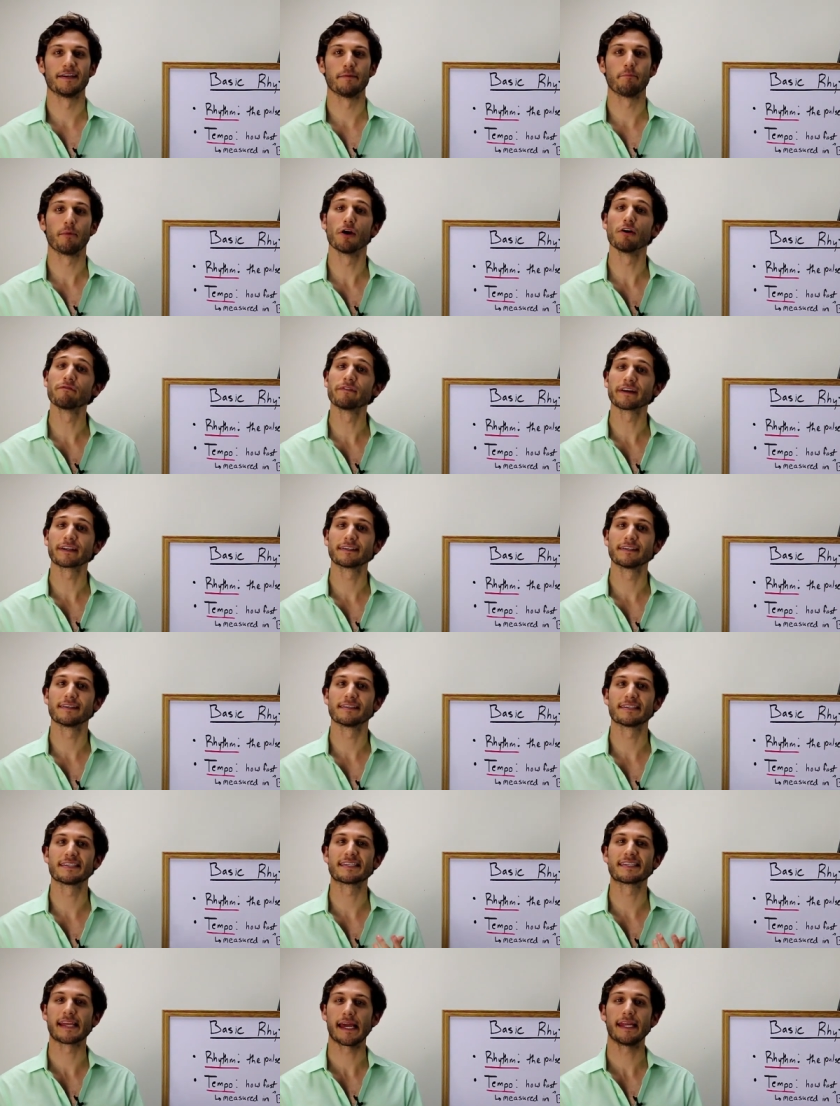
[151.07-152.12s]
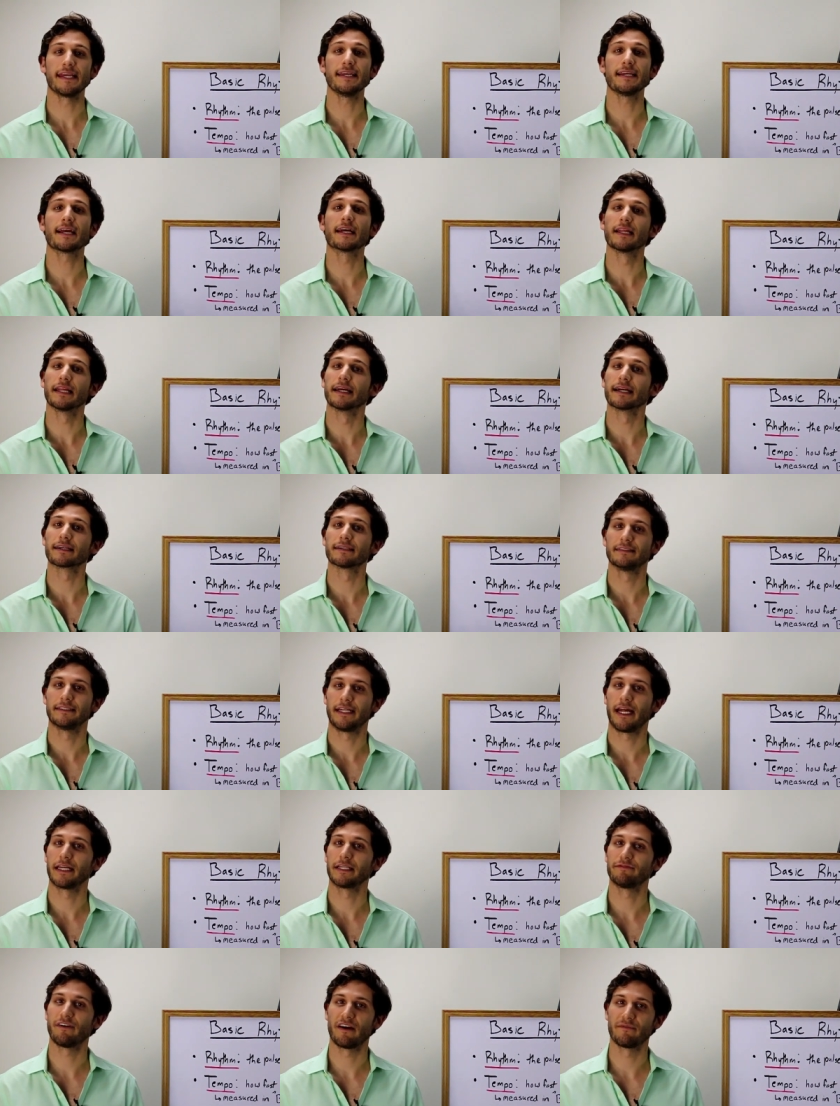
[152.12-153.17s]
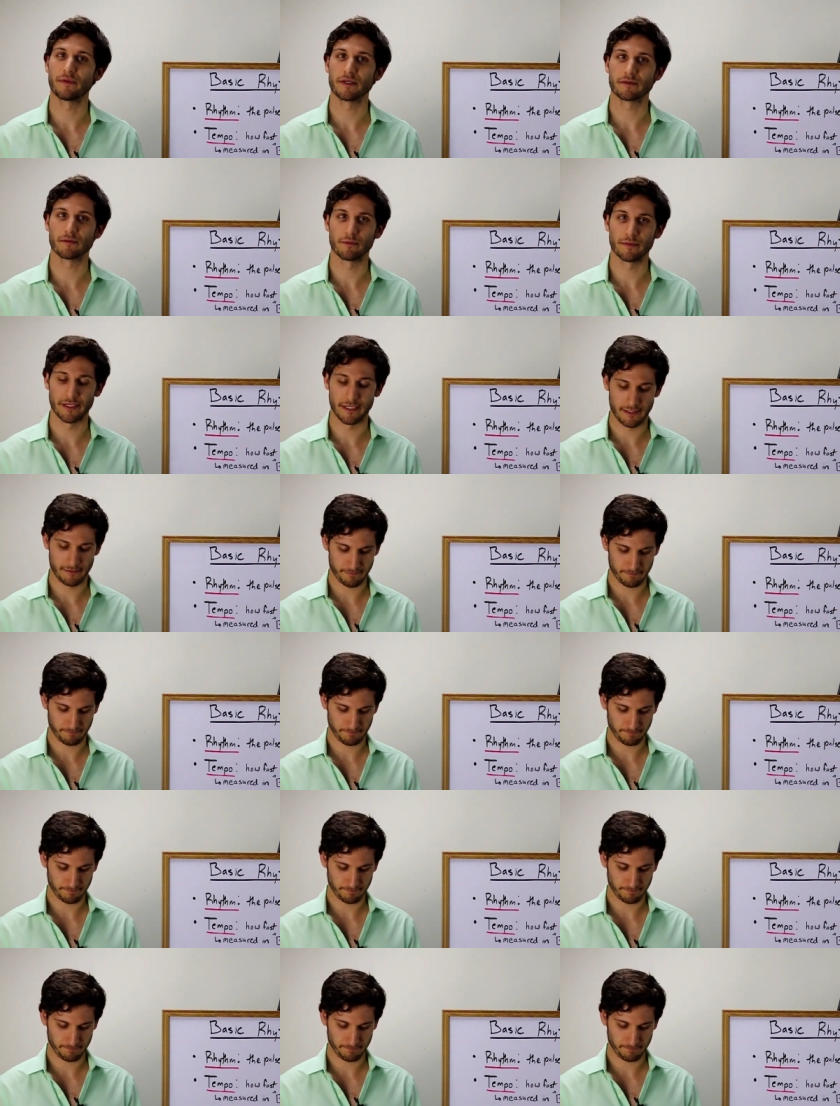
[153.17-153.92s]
Perfect, steady click at 95 beats per minute.